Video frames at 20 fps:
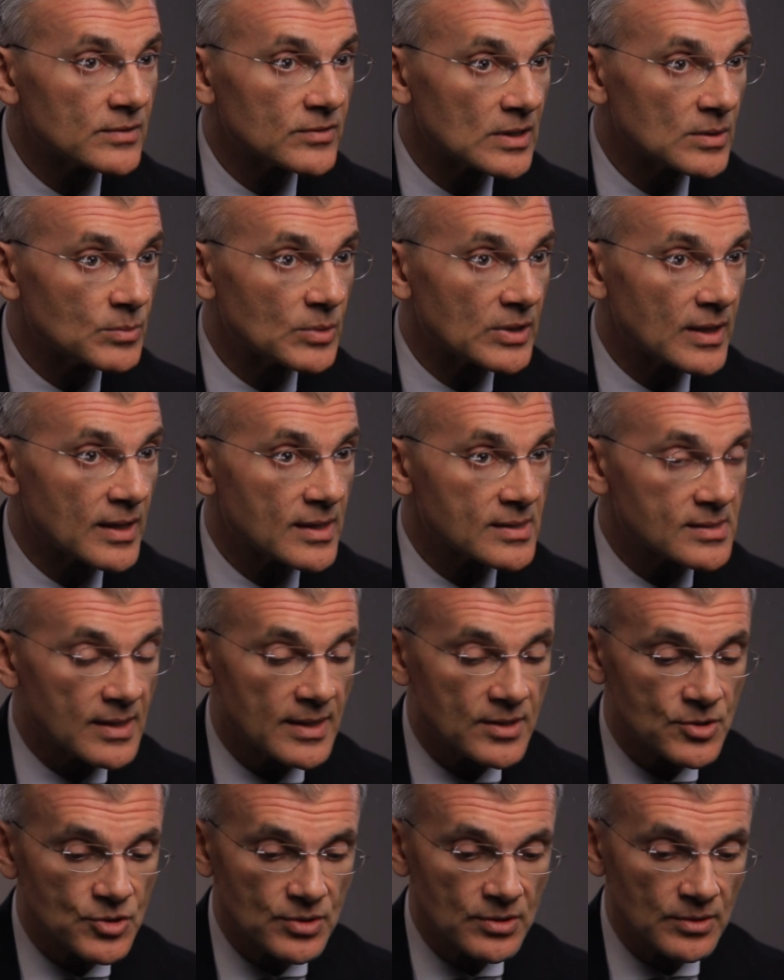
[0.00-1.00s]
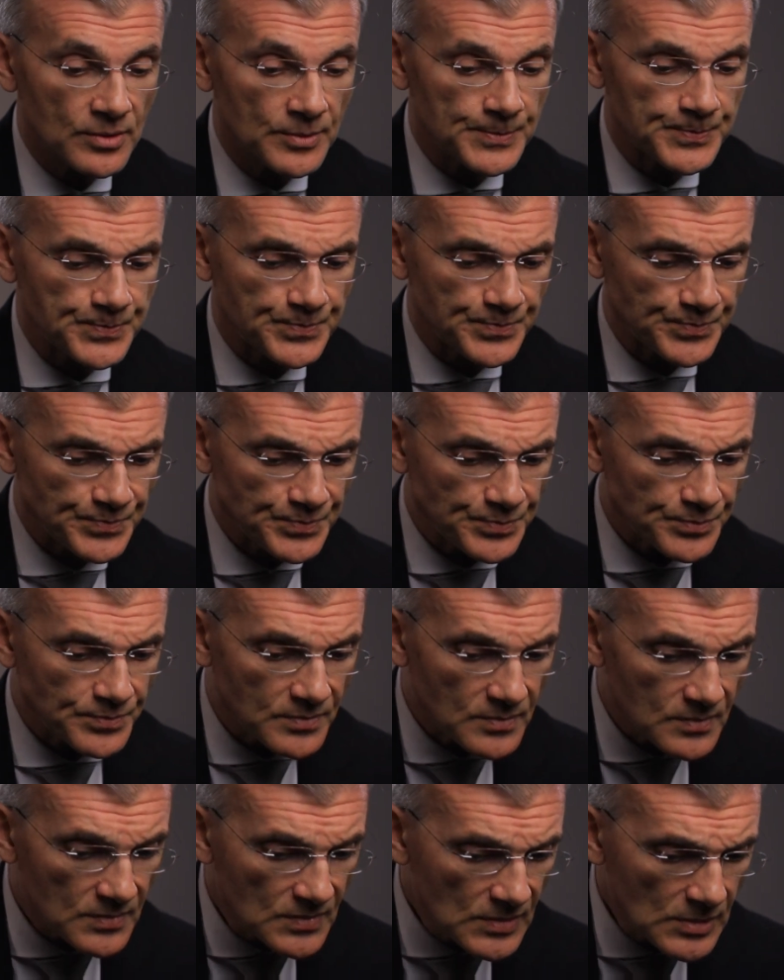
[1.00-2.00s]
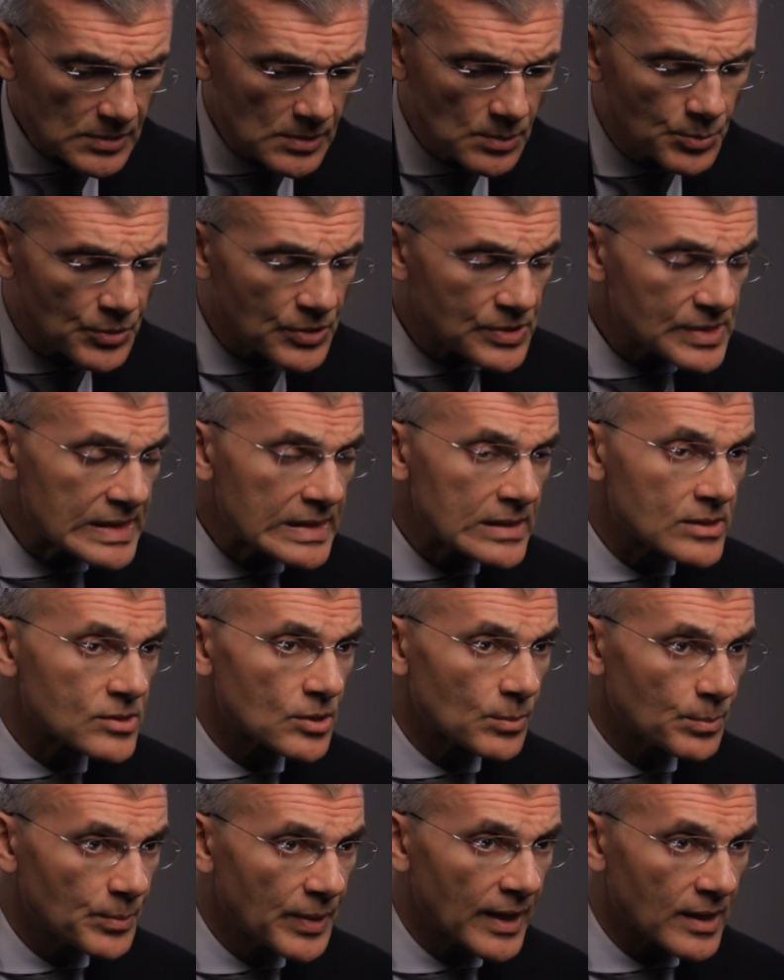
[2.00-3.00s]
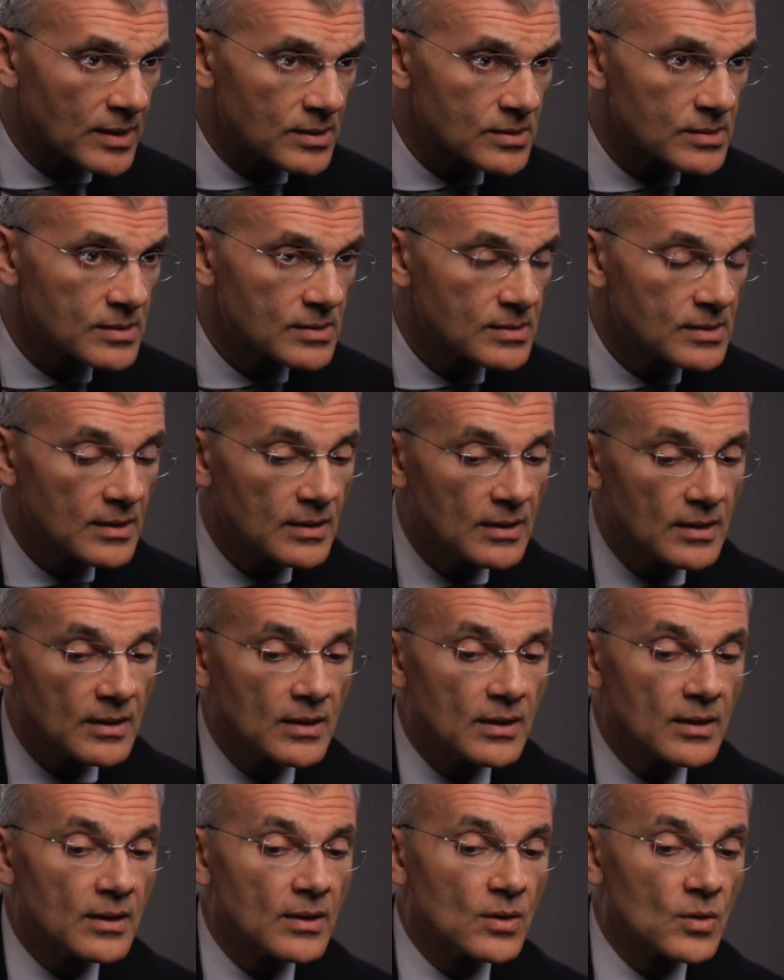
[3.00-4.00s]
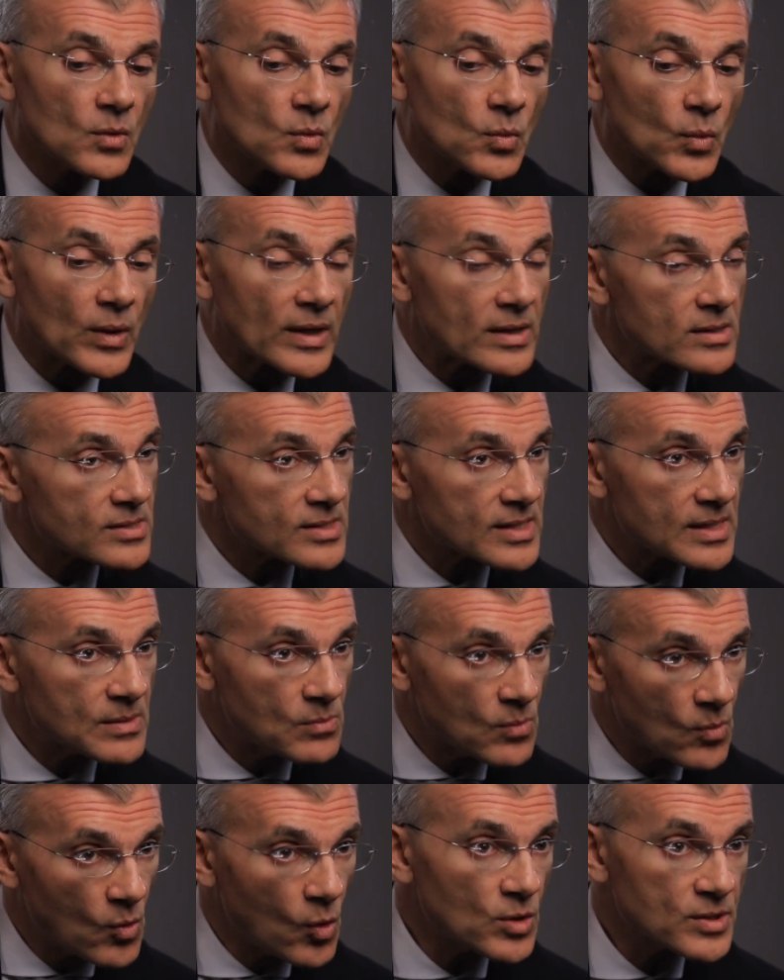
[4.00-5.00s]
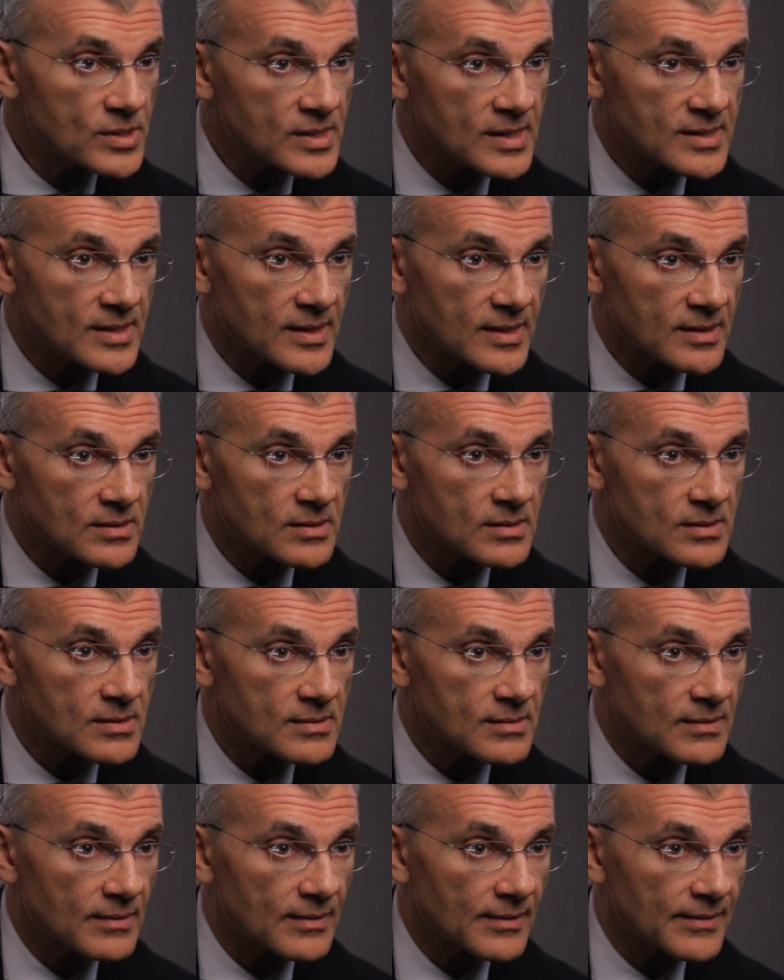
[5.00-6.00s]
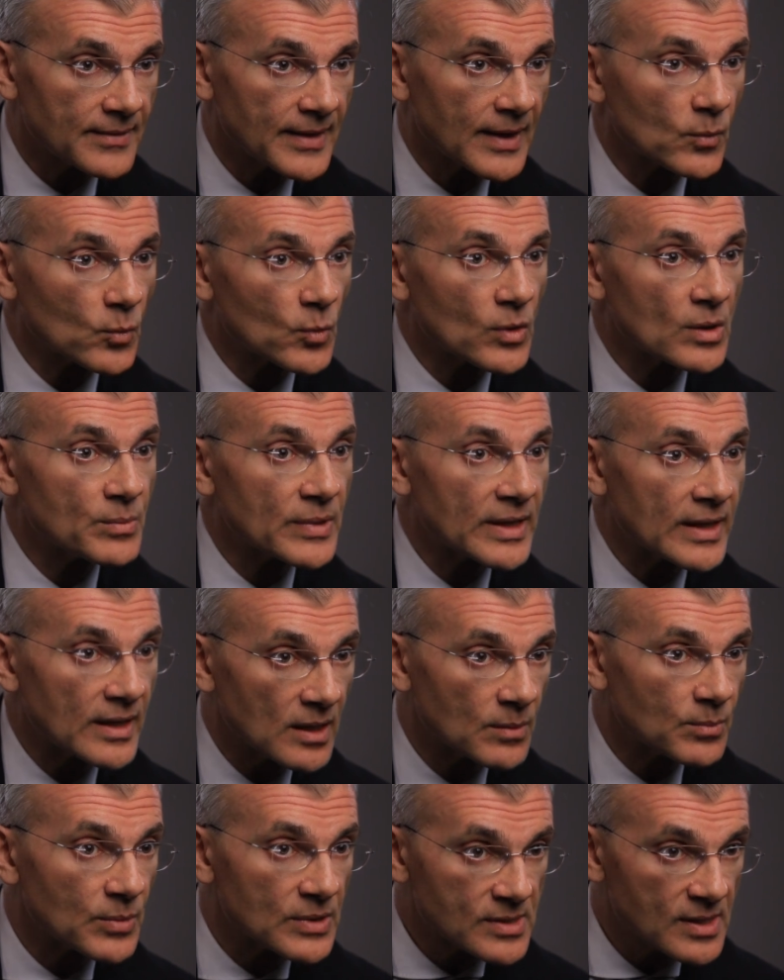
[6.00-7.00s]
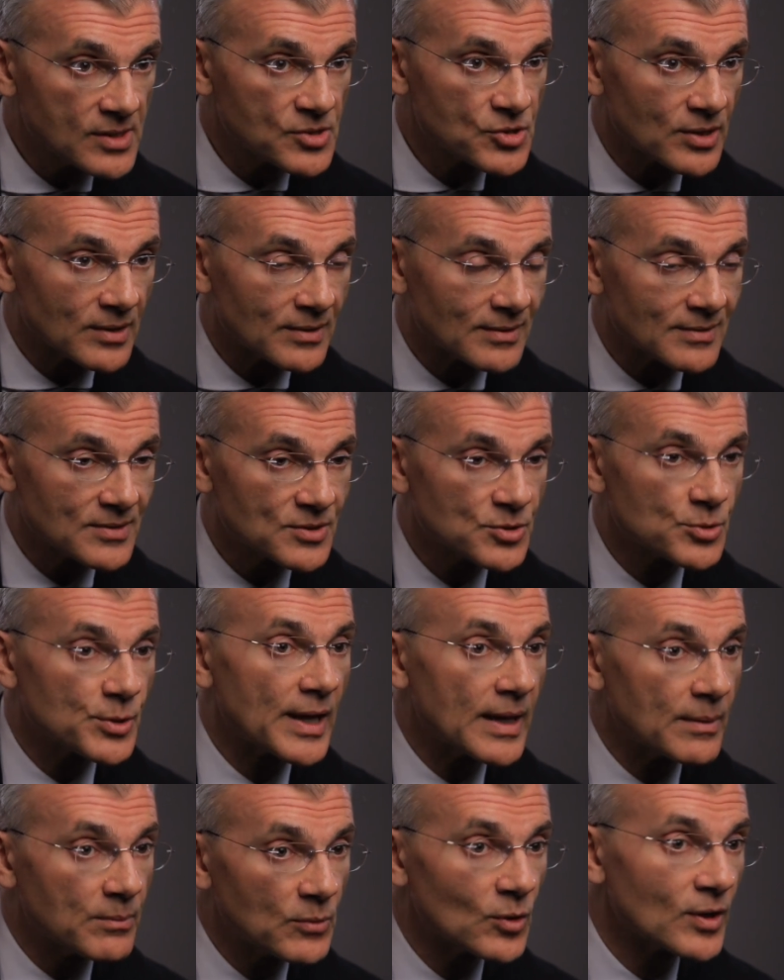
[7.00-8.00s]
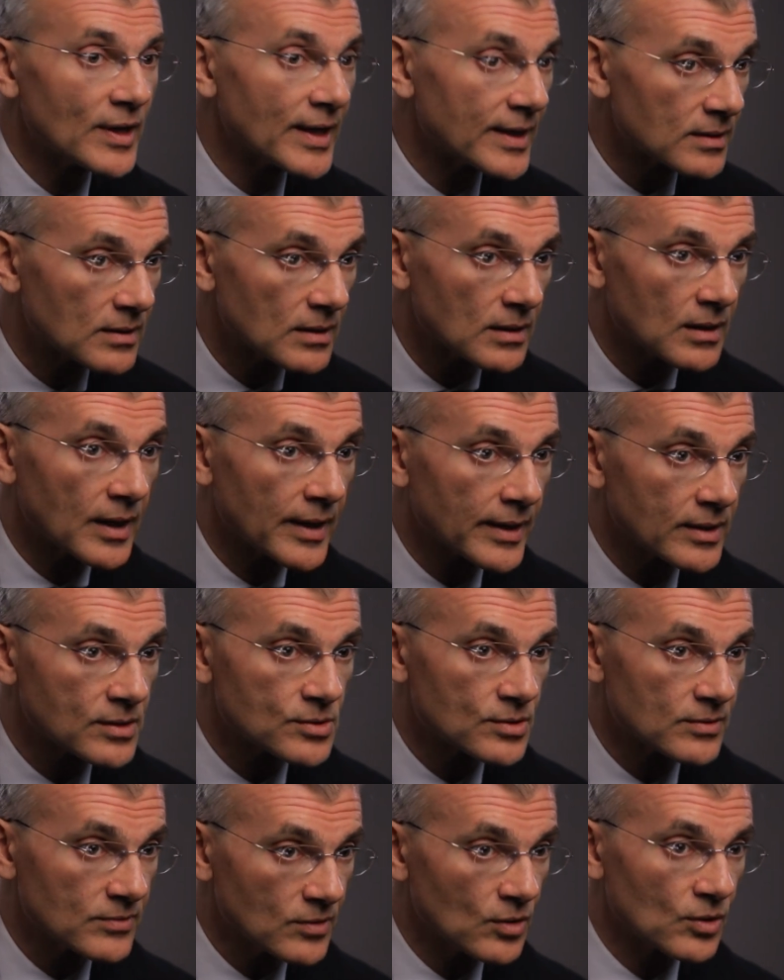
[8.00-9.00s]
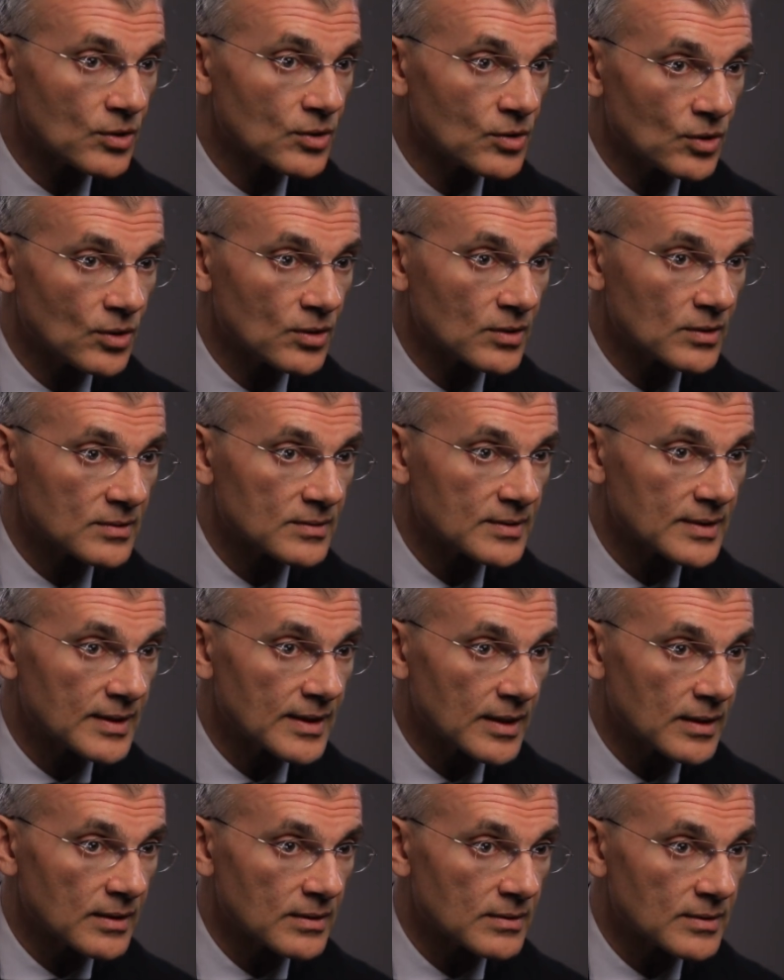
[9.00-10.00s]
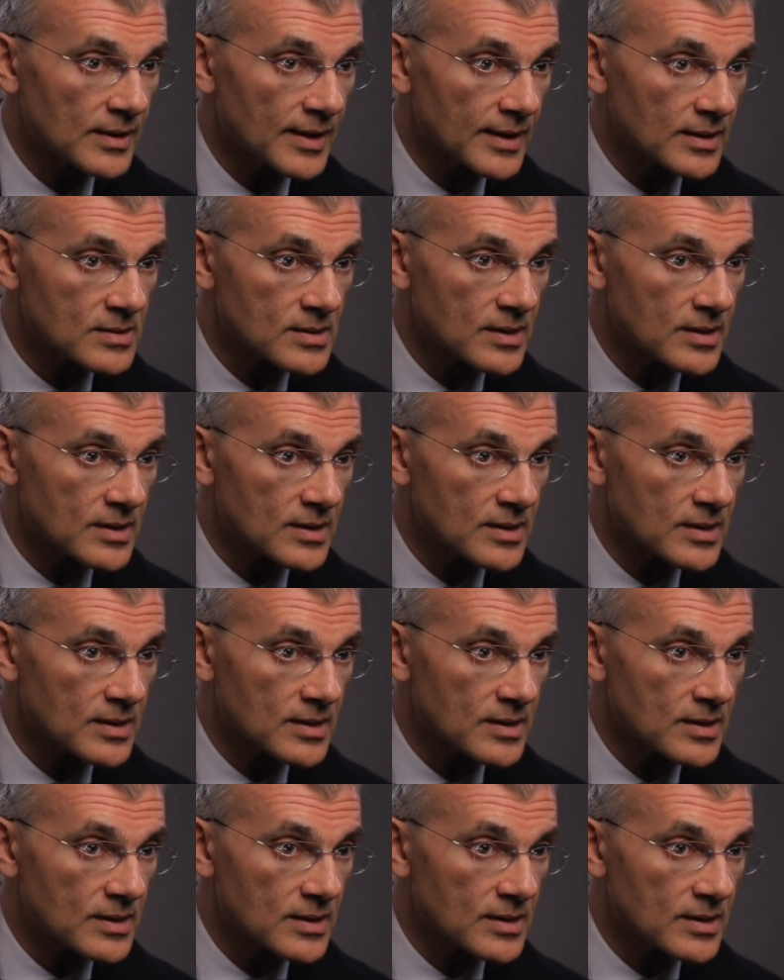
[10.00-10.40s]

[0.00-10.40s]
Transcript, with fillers: of urbanization proceeds apace, we'll see more cities that will be in a position to emulate the likes of Hong Kong and, and